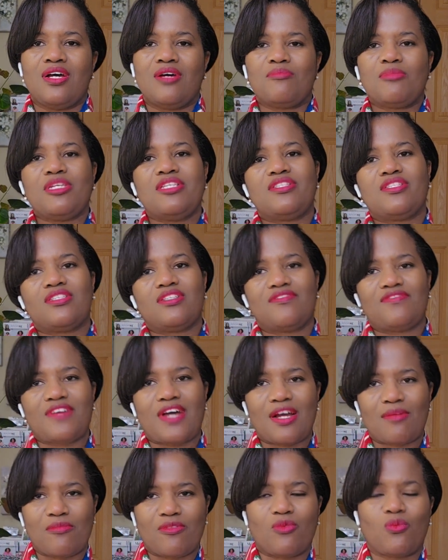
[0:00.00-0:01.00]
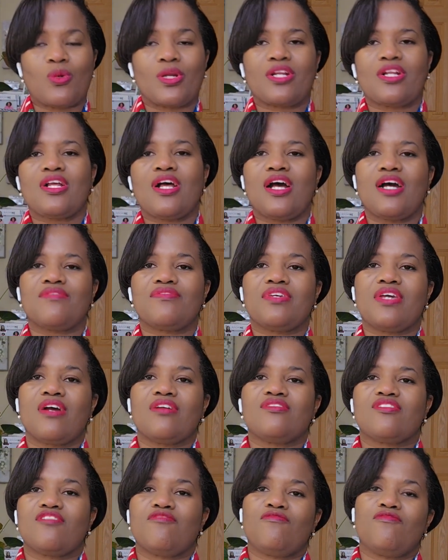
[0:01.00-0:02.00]
pieces of fabric, 1.5
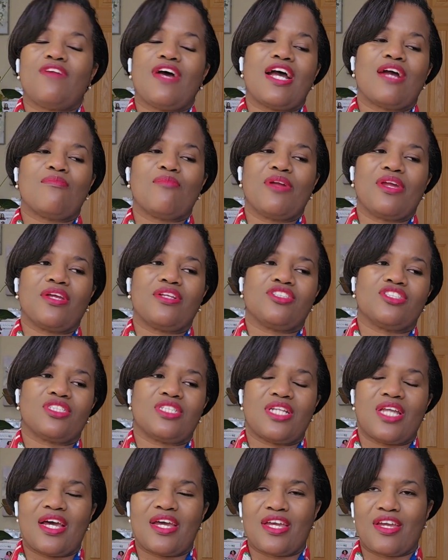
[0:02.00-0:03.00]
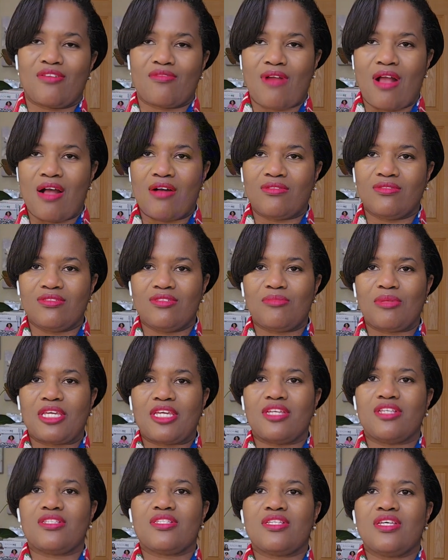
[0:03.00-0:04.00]
yards of fabric just lying around,
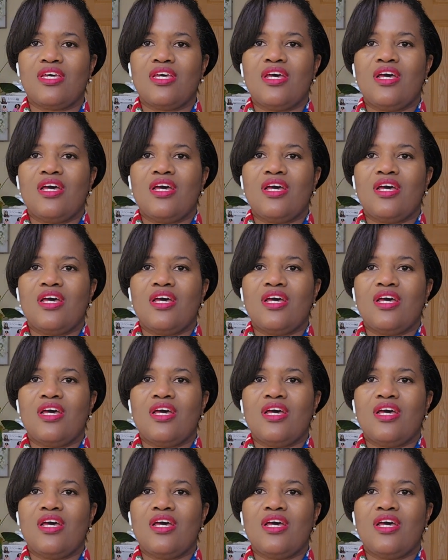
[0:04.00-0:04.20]
because